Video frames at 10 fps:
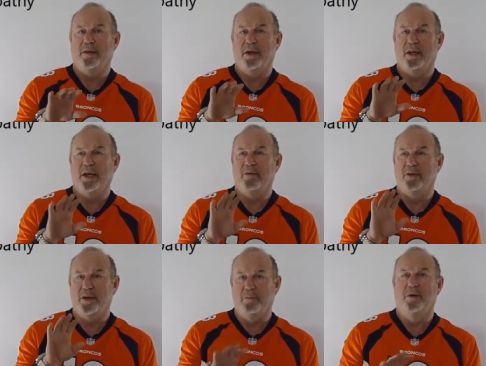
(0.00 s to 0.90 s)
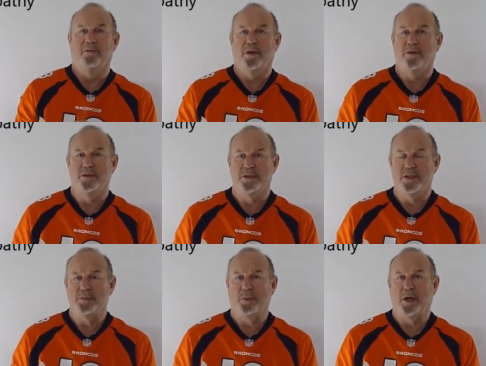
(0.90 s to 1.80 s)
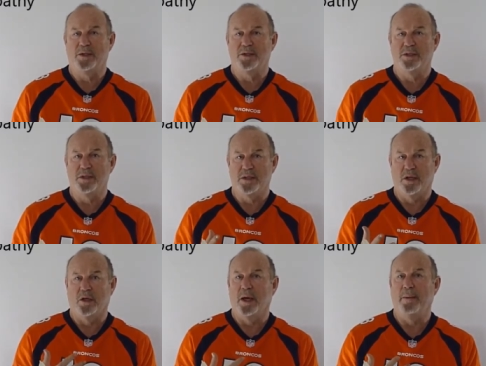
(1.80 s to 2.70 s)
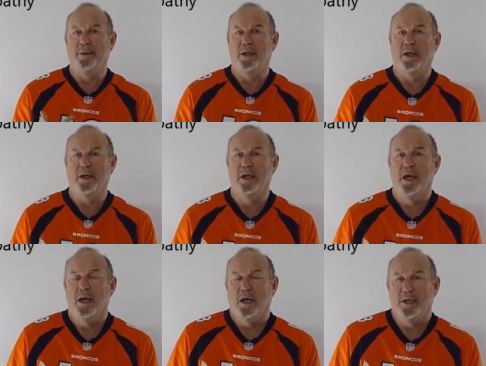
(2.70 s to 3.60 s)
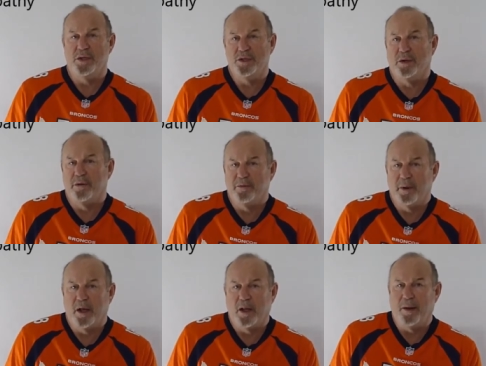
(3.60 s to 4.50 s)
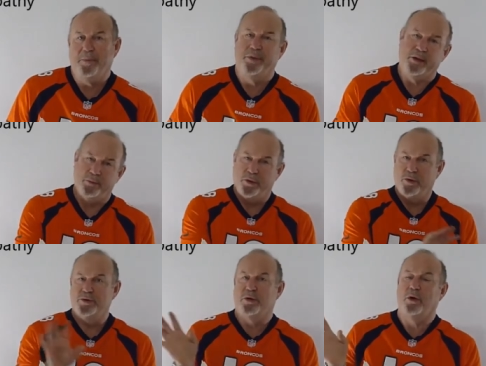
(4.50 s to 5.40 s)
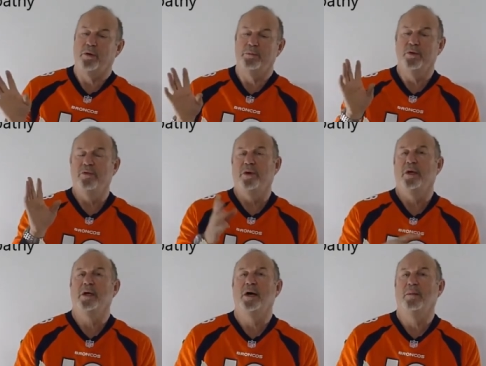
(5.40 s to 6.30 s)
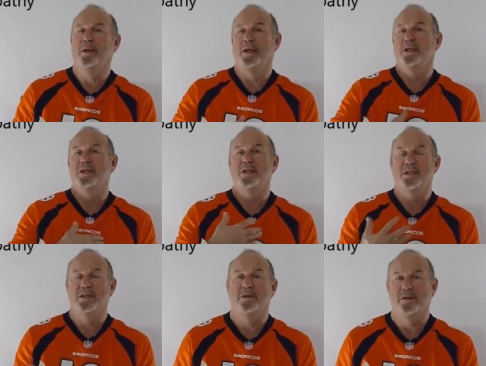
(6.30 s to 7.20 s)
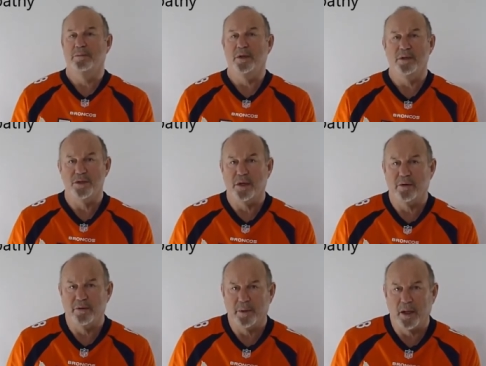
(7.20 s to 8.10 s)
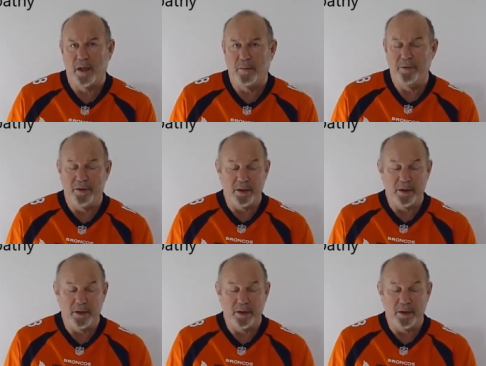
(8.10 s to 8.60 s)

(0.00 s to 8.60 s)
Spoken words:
They can have a number of other disease processes that will emulate a degenerative myelopathy. And when those are all removed, very commonly it's considered to be degenerative myelopathy.